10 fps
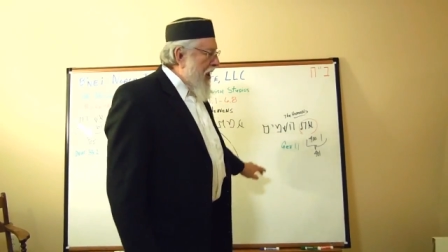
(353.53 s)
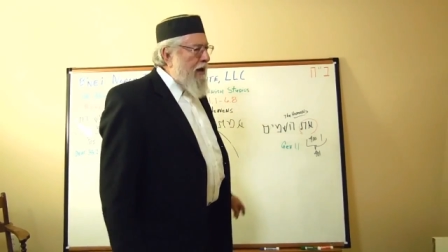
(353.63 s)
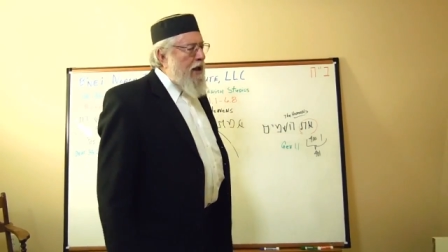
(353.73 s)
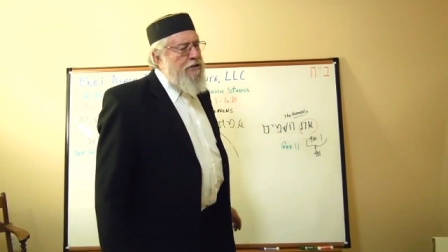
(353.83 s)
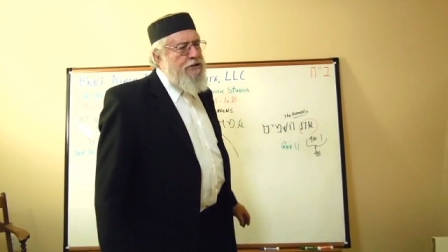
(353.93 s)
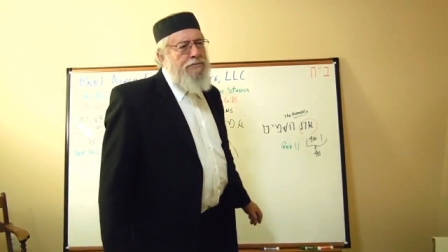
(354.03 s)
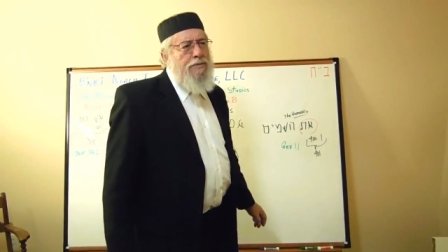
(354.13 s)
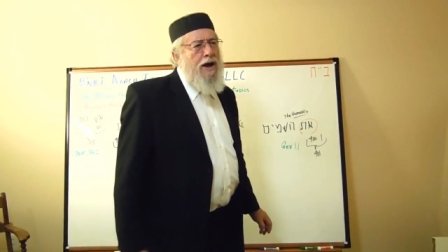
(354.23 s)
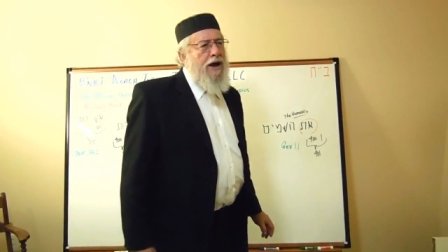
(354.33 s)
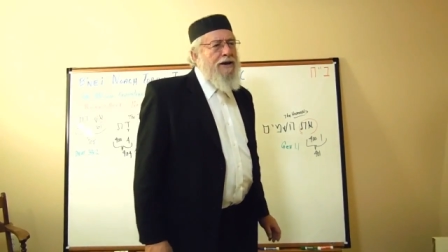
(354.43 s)
Et
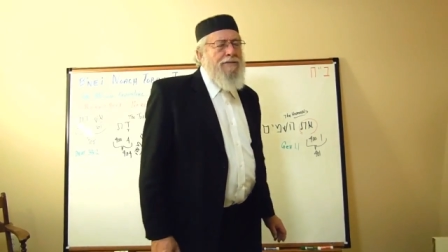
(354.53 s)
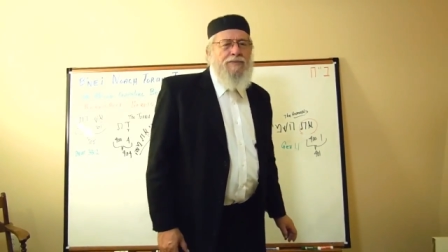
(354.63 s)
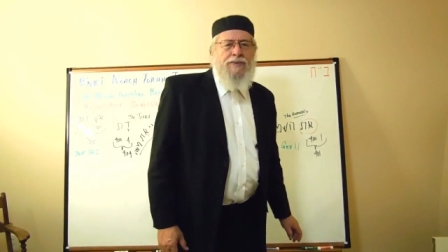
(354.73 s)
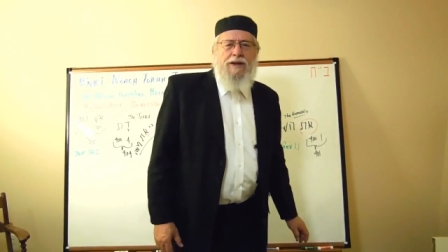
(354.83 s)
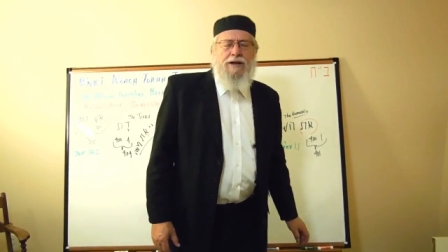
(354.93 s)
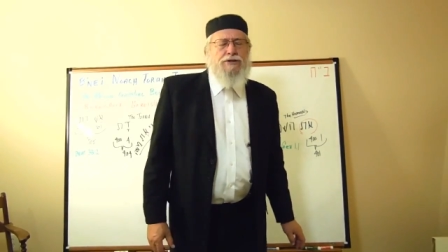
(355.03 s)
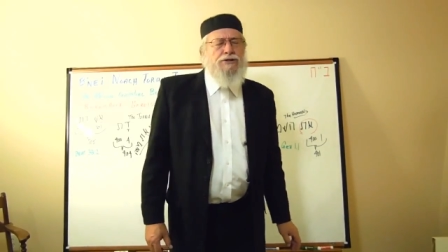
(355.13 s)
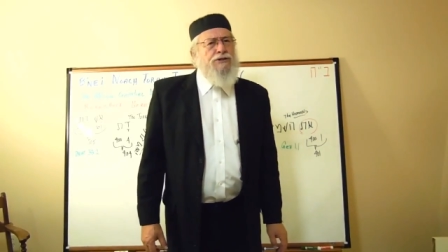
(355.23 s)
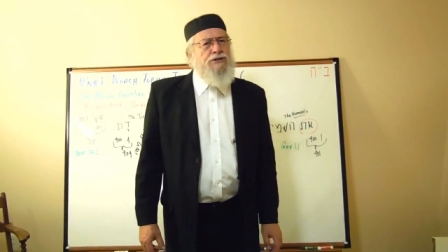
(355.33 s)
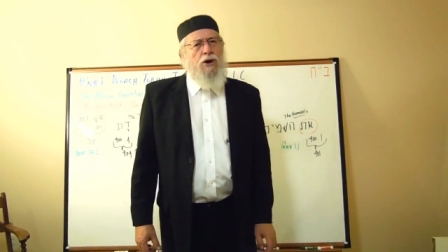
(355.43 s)
HaShamayim is
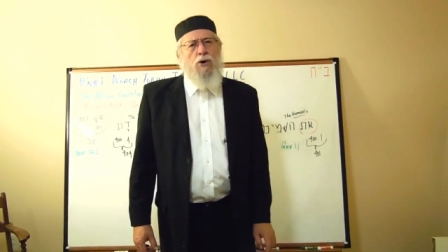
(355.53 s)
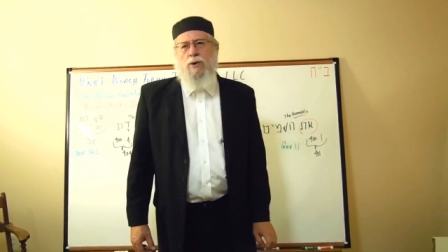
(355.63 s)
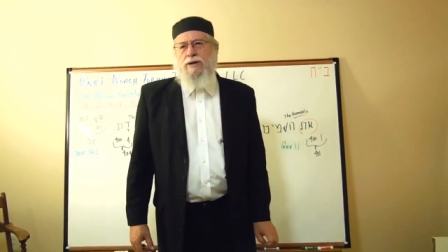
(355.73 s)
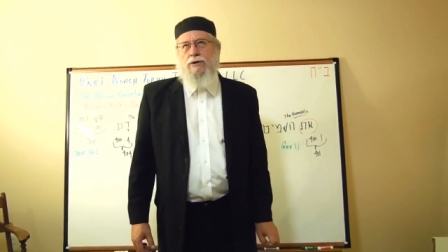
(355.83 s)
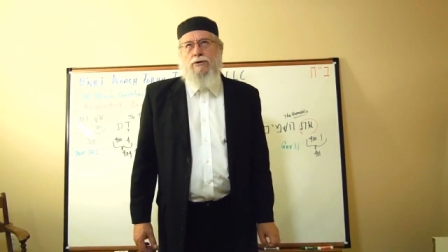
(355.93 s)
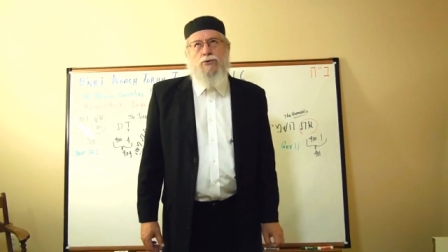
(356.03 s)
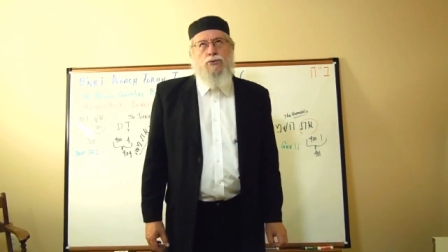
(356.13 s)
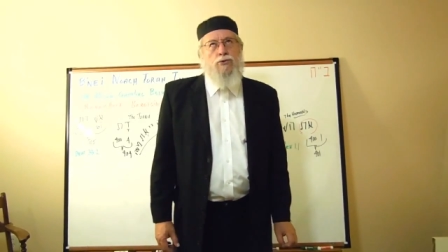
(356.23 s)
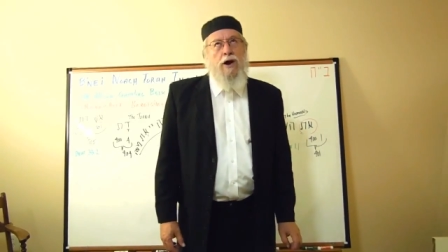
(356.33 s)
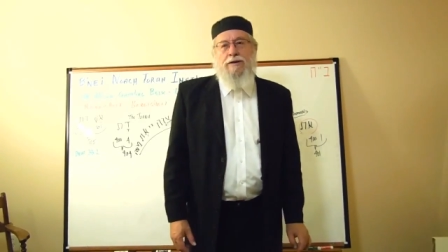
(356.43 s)
so
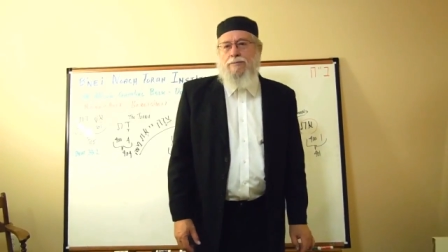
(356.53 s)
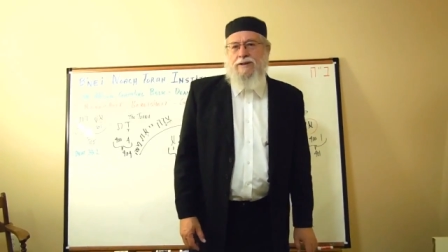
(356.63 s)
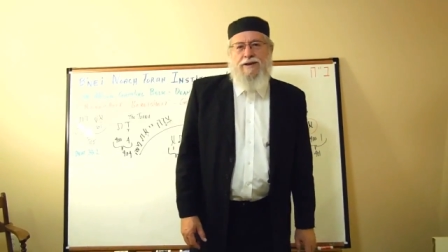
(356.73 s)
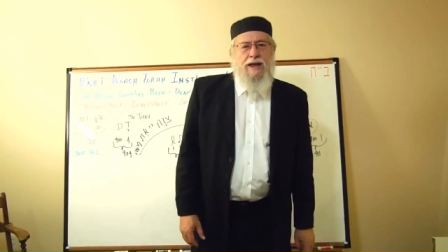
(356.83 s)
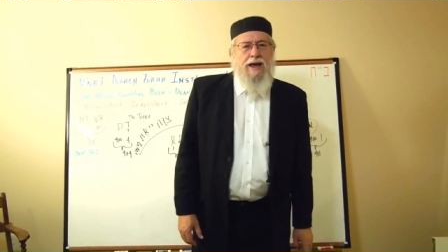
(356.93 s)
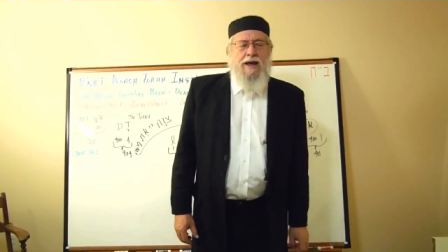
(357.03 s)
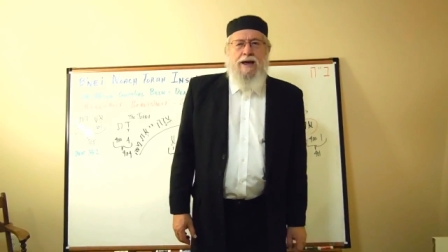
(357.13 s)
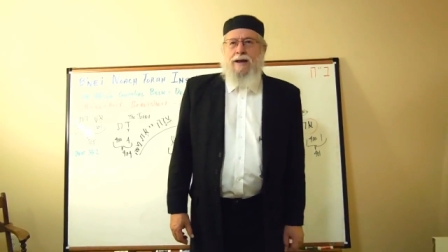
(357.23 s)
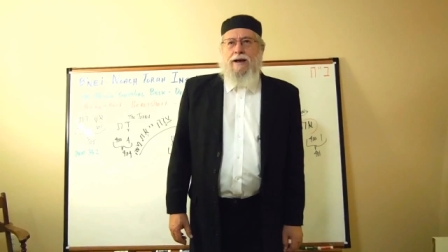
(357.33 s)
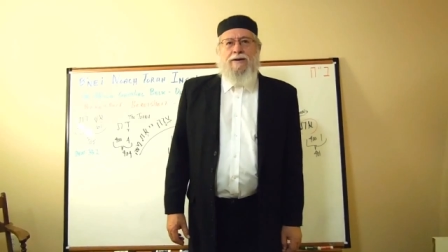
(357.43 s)
incredibly
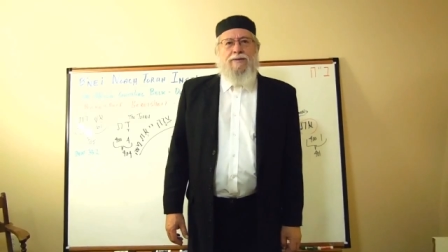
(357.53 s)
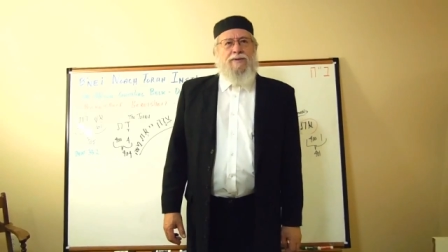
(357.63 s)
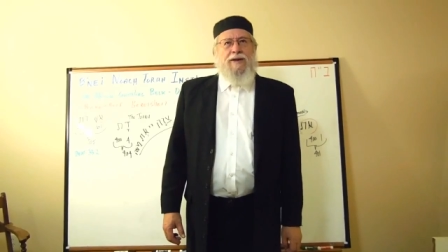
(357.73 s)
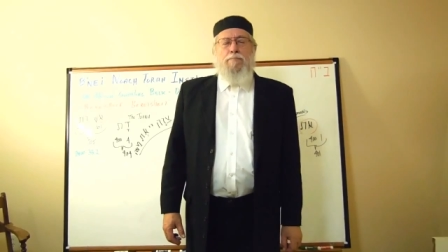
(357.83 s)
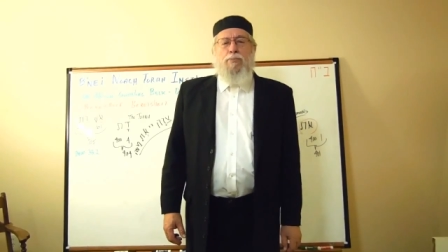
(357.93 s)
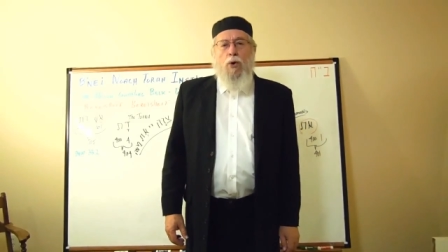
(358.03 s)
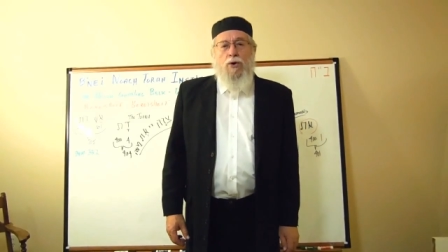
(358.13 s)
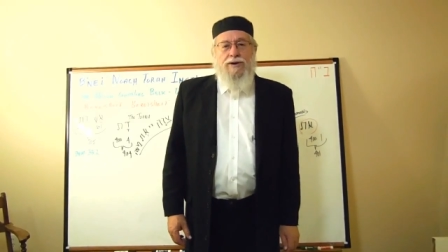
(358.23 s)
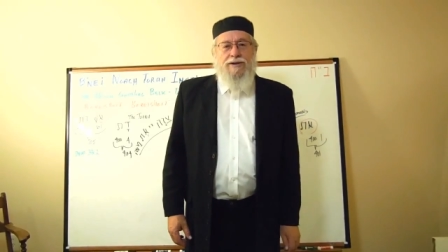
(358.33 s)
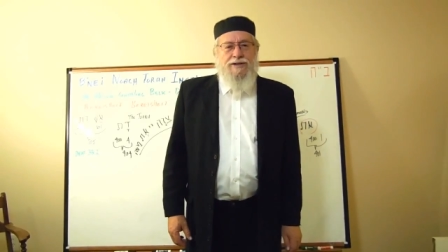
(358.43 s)

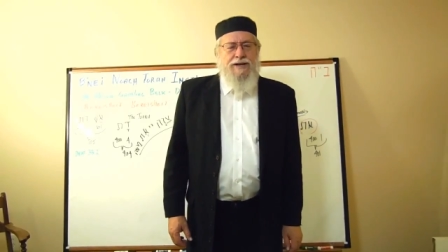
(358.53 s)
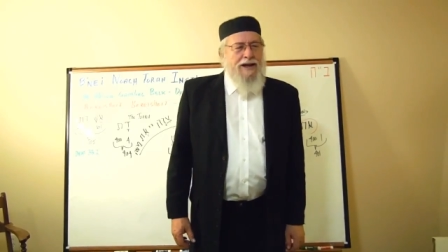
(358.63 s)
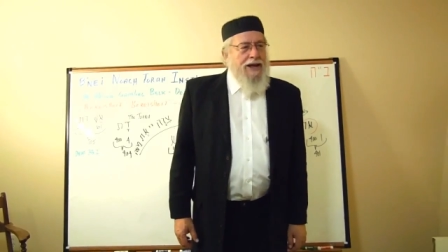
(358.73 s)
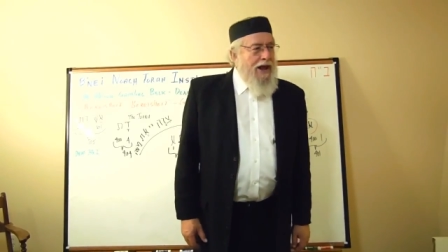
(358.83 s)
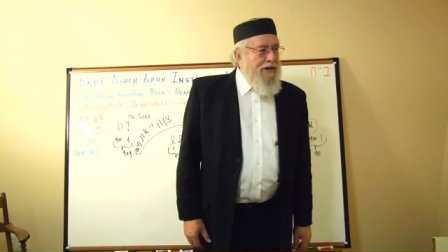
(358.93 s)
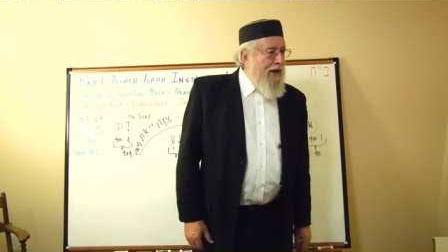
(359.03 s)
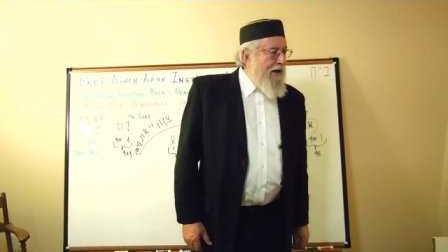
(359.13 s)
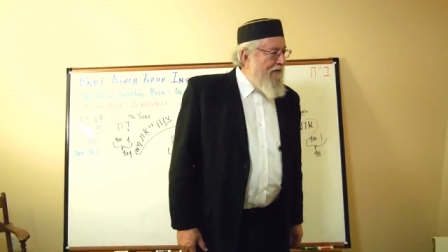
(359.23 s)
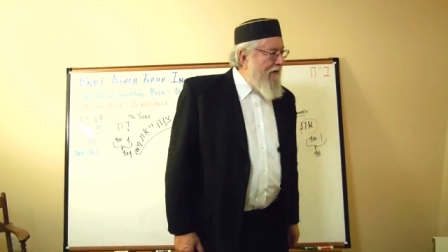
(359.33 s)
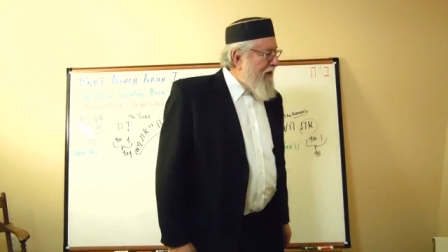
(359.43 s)
important. And yet I